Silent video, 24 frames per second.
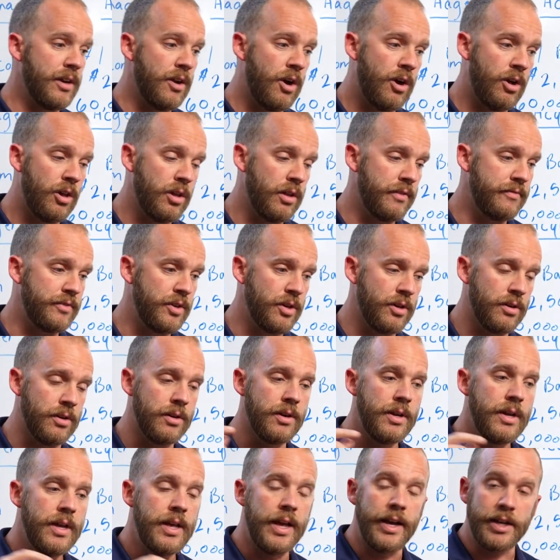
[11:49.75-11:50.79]
all of your
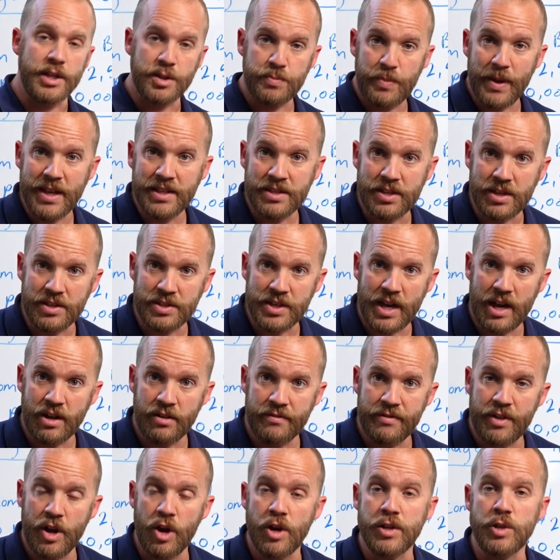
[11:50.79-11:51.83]
expenses out
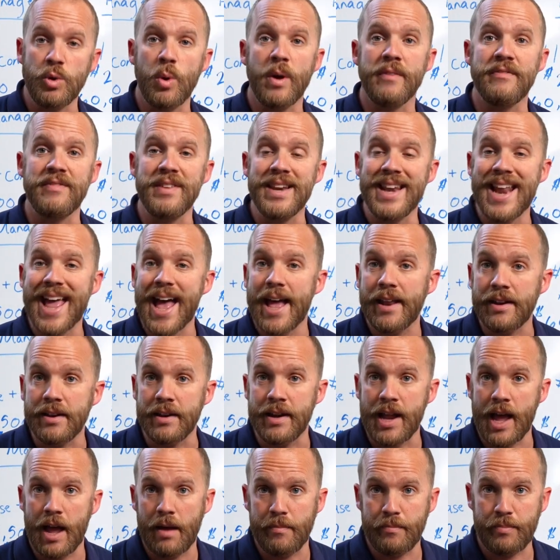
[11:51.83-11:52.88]
of there and you have
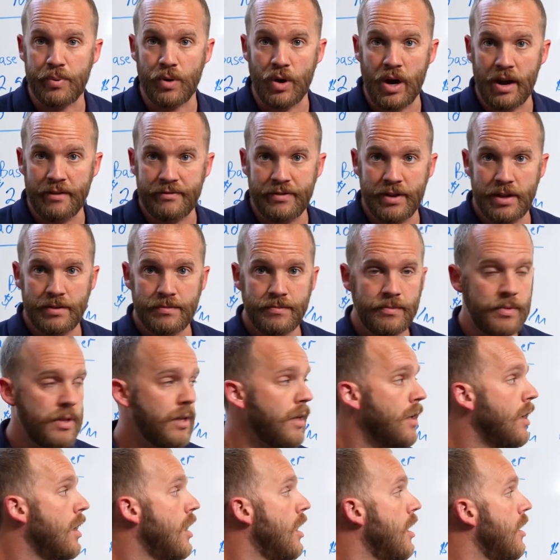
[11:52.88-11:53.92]
net profit,
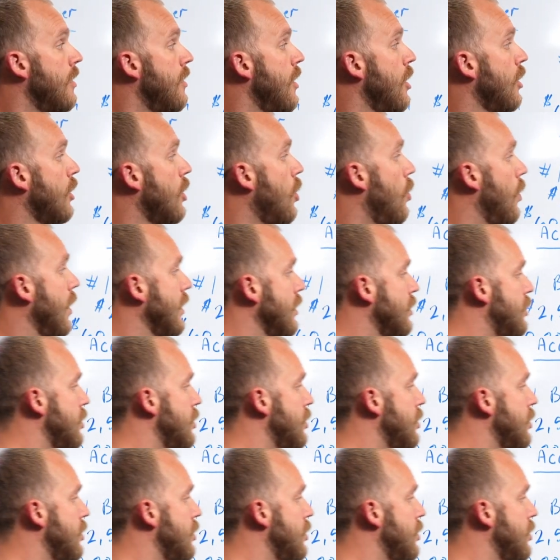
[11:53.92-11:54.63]
they're going